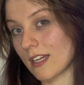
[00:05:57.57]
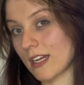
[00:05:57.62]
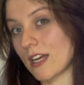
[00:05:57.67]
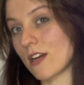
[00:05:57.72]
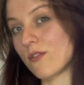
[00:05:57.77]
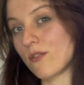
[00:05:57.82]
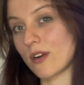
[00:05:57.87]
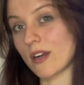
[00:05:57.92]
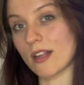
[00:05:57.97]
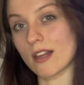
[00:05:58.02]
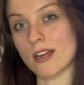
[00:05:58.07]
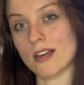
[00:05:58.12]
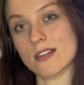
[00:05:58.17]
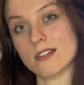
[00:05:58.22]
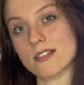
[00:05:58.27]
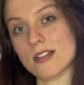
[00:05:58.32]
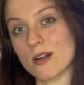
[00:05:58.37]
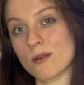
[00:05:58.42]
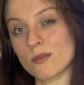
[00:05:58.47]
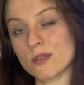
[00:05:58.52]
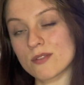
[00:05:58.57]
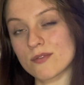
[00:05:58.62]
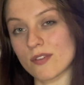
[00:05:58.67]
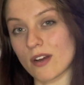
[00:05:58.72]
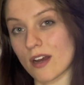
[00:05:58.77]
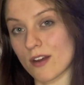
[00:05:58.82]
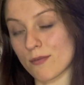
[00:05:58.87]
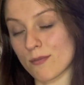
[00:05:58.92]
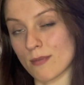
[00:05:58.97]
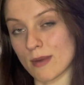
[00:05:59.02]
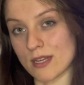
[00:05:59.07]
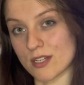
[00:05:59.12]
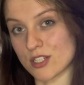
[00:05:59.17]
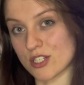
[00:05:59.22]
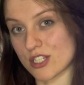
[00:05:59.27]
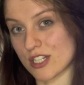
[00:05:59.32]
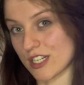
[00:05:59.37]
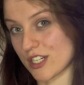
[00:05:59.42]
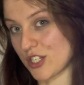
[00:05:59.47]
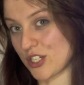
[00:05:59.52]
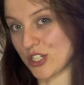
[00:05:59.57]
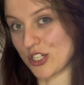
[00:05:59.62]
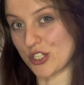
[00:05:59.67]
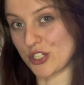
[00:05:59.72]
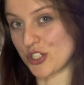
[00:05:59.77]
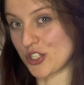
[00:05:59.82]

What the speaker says: and realised I was 5 mesh stitches